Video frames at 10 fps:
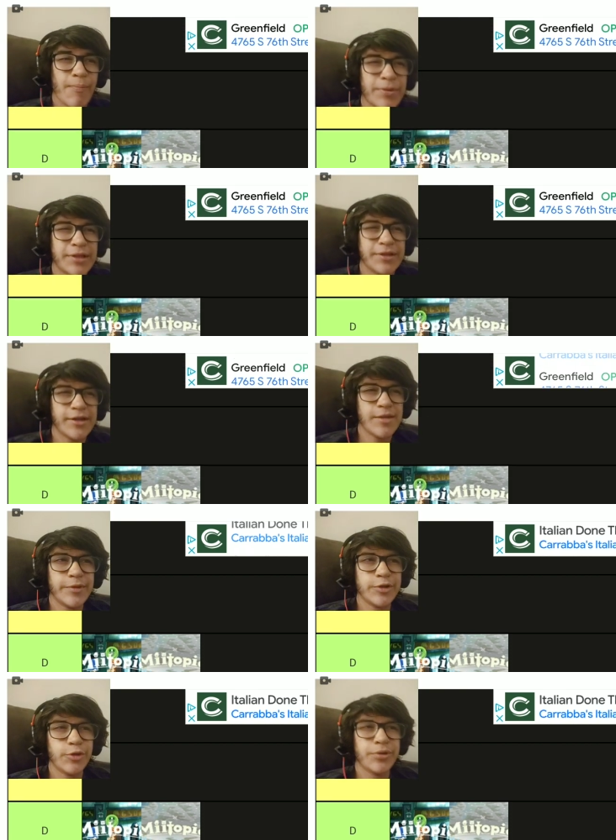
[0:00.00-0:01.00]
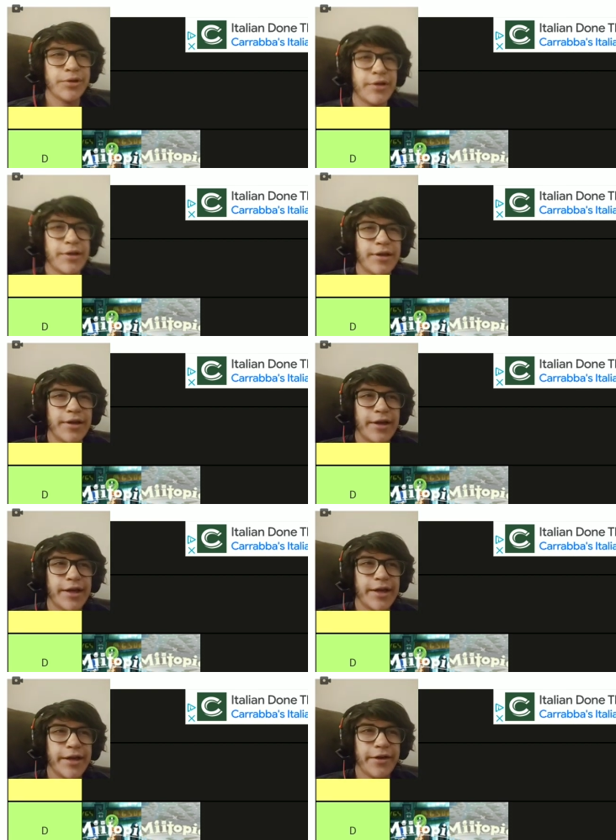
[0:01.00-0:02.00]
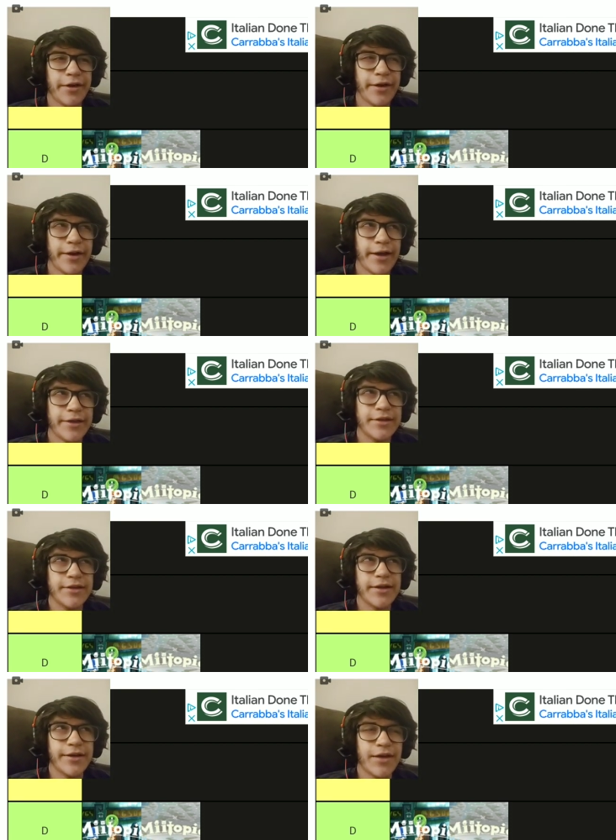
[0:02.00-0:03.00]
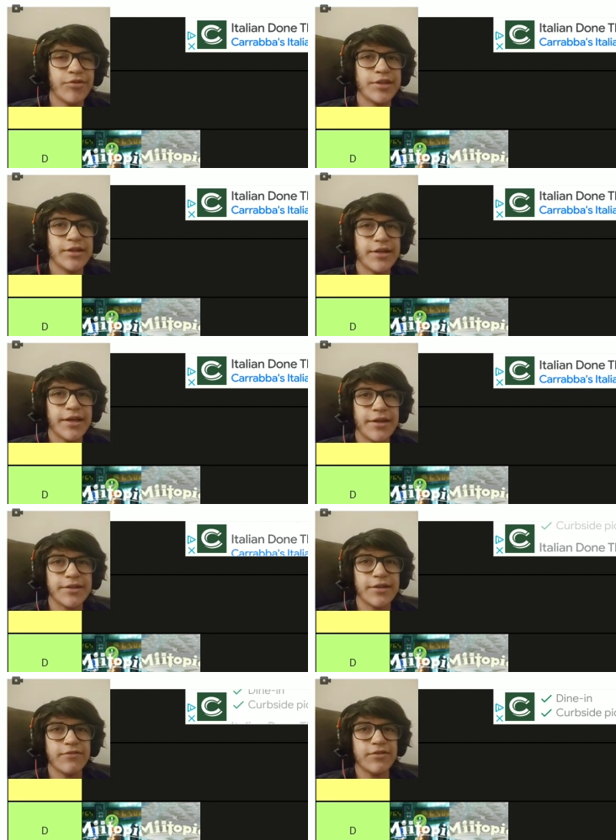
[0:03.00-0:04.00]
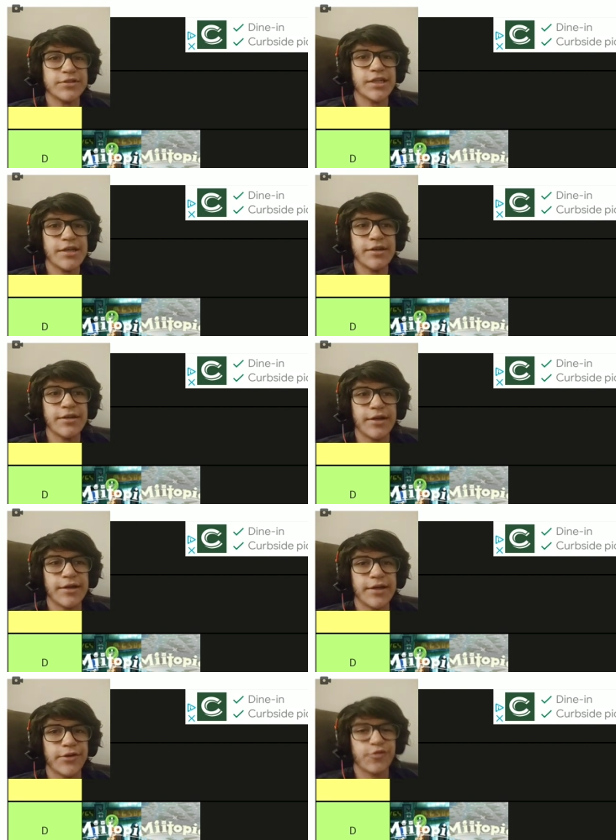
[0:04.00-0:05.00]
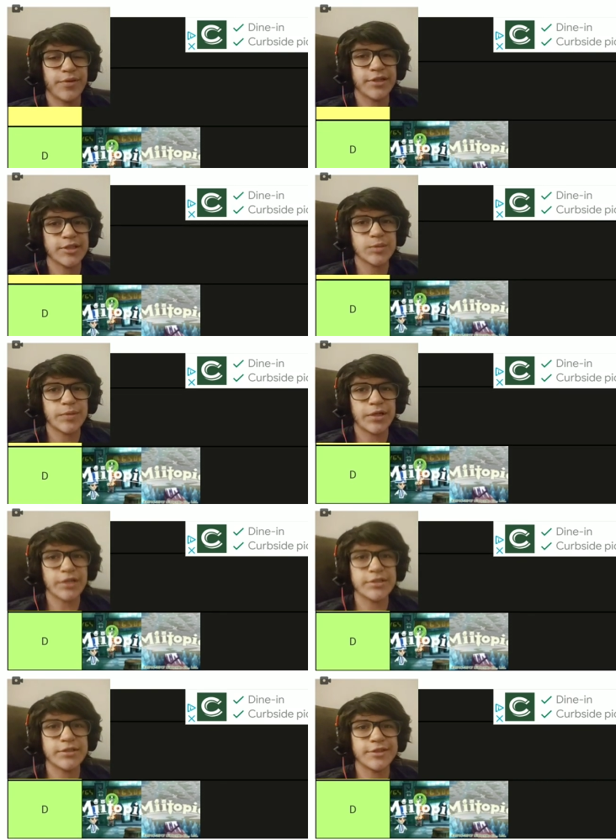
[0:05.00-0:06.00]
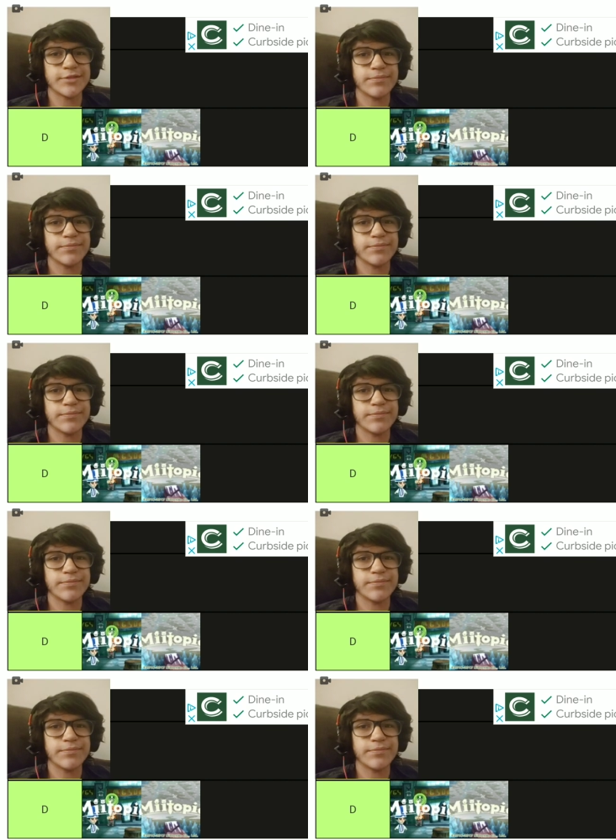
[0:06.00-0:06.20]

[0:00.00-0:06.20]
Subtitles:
But then again, in Miitopia, I think everything and anything feels in and out of place because it's